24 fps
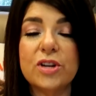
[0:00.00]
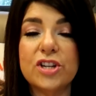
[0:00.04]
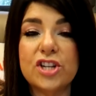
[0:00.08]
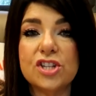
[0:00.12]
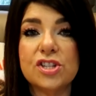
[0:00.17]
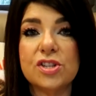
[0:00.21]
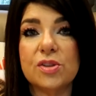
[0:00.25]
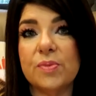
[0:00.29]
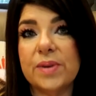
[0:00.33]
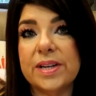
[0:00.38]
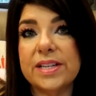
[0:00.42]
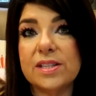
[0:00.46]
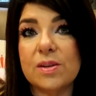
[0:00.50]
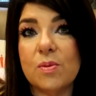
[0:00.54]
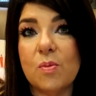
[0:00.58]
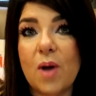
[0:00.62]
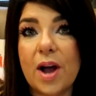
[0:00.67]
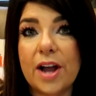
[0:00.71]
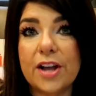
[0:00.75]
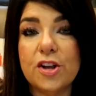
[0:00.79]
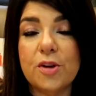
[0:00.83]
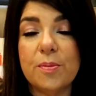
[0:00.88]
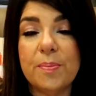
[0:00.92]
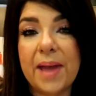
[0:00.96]
which is the reason
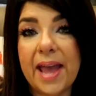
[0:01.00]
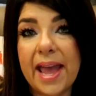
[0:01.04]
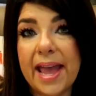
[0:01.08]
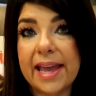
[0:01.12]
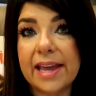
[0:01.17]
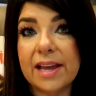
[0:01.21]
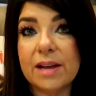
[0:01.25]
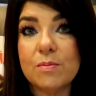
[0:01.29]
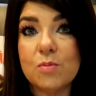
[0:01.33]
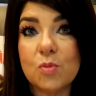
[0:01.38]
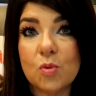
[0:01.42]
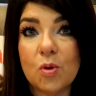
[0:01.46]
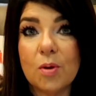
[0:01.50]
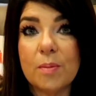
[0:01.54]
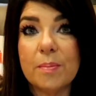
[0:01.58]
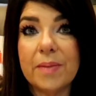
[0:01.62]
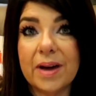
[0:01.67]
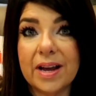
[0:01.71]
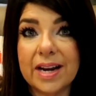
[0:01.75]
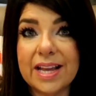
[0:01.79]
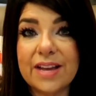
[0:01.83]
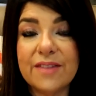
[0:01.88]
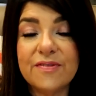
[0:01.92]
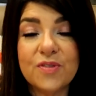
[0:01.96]
why you're paying more
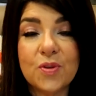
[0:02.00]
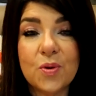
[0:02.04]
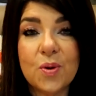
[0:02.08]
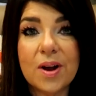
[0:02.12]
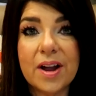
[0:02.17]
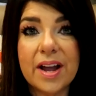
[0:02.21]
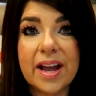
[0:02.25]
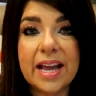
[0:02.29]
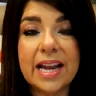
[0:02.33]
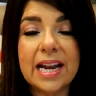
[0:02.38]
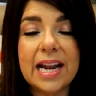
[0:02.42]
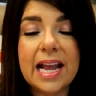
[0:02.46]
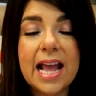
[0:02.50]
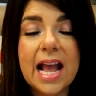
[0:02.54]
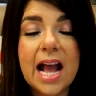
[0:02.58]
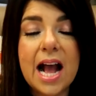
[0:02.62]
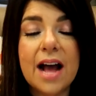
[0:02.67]
money for it.